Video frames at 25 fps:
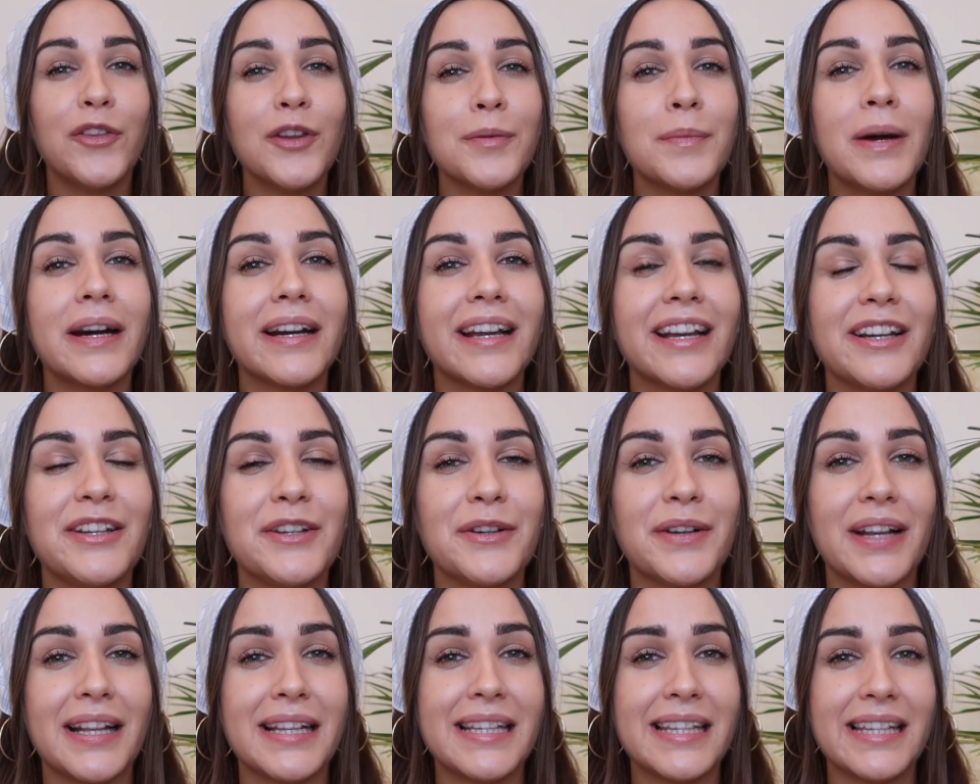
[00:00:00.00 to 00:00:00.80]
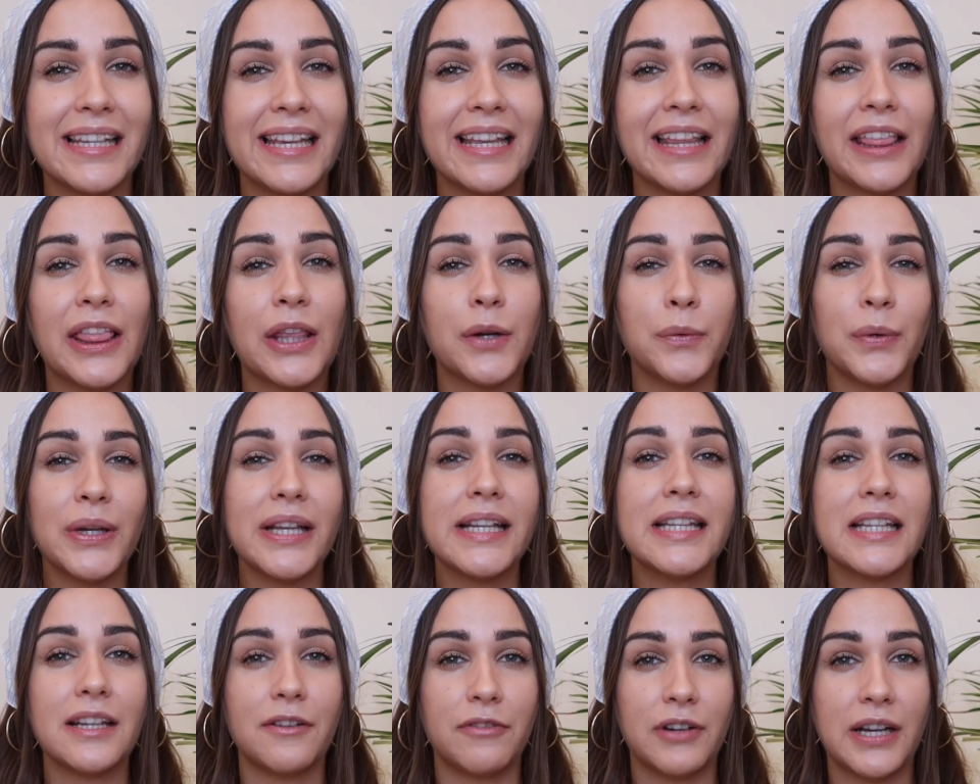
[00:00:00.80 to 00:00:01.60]
On the market you can see
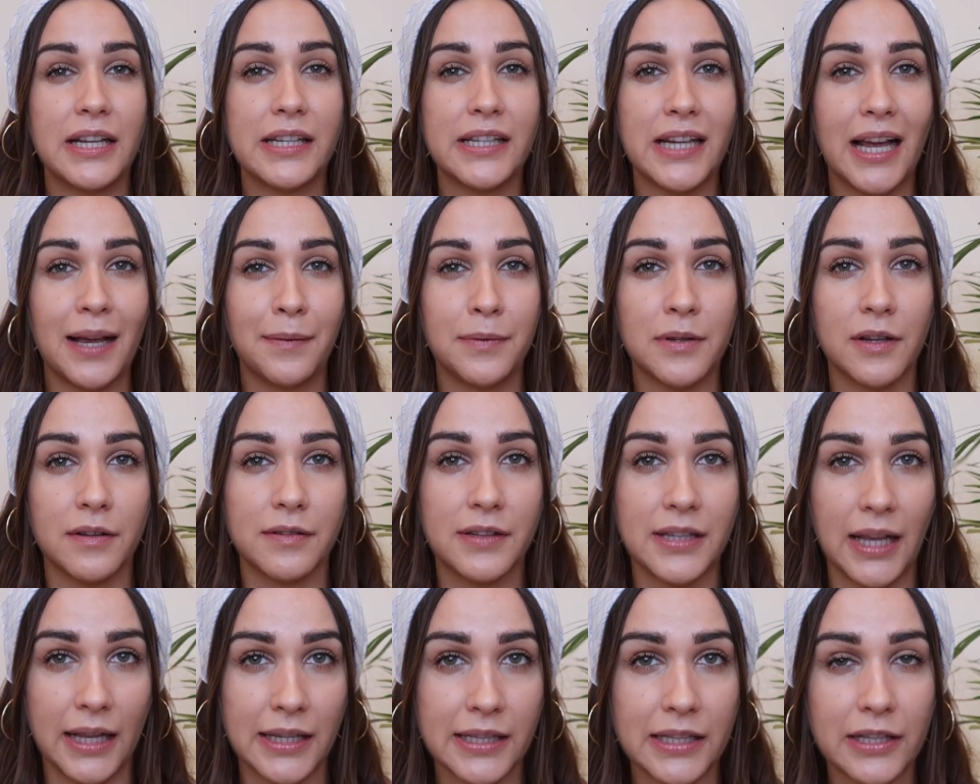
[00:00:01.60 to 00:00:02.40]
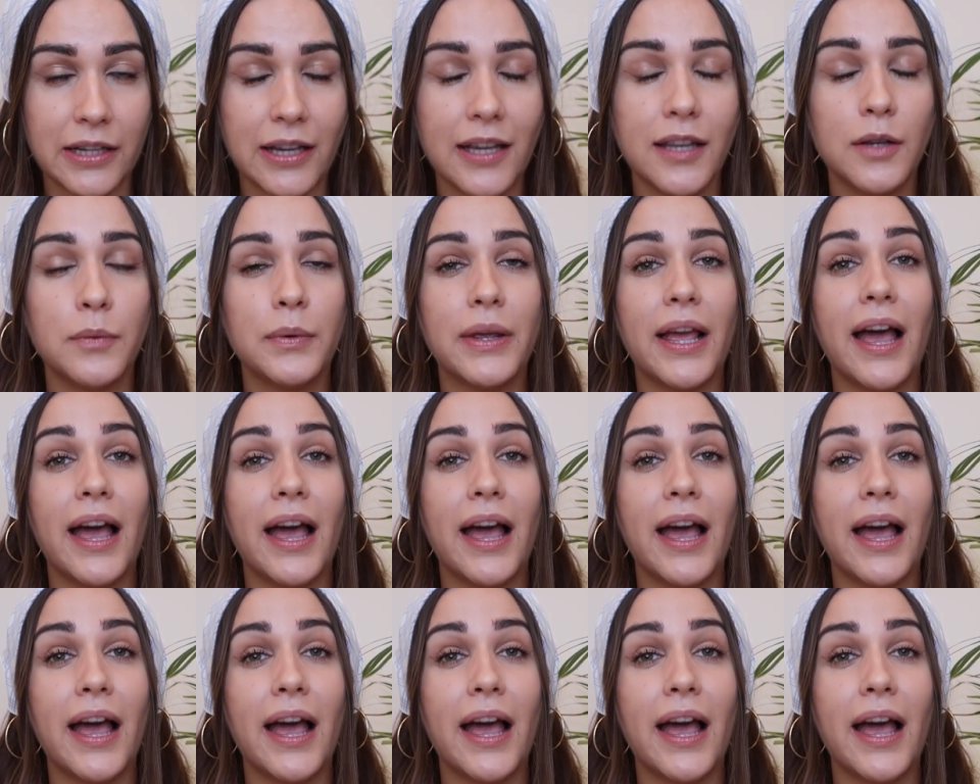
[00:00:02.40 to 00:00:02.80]
3 different types of sunscreen.